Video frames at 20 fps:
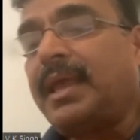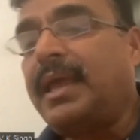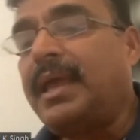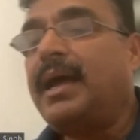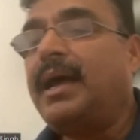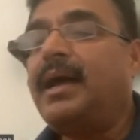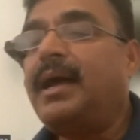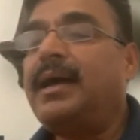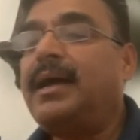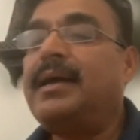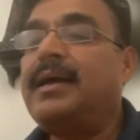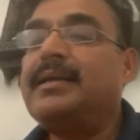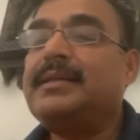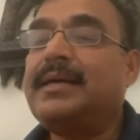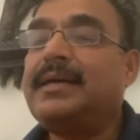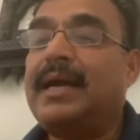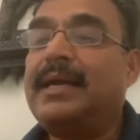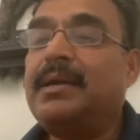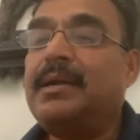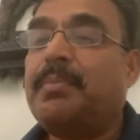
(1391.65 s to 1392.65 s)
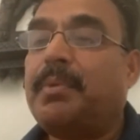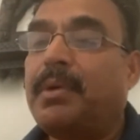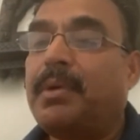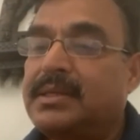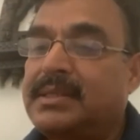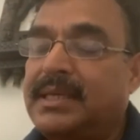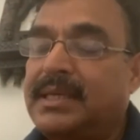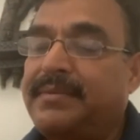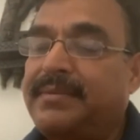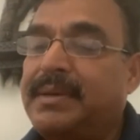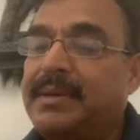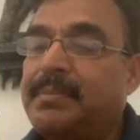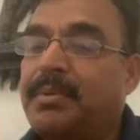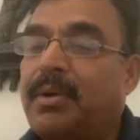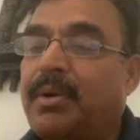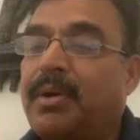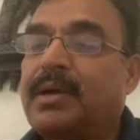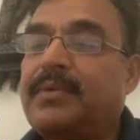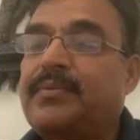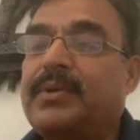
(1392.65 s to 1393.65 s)
the kind of policy we
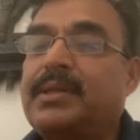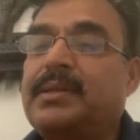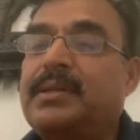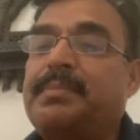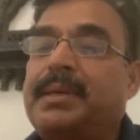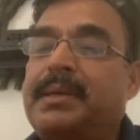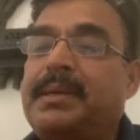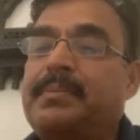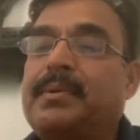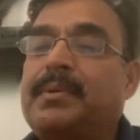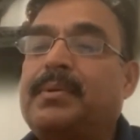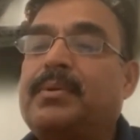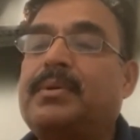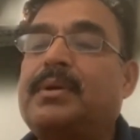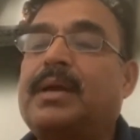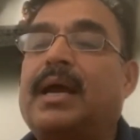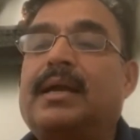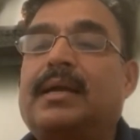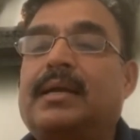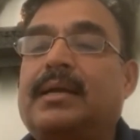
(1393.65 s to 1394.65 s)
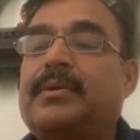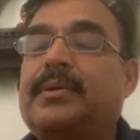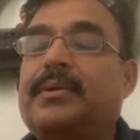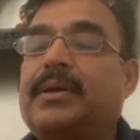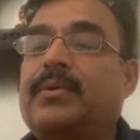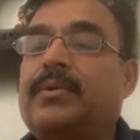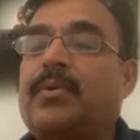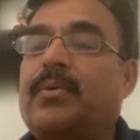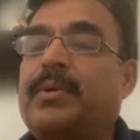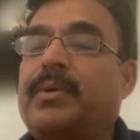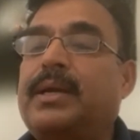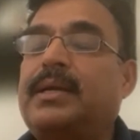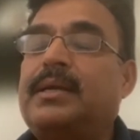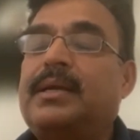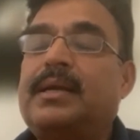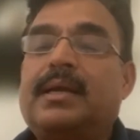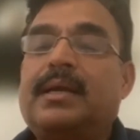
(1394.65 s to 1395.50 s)
brought for the people who died during COVID,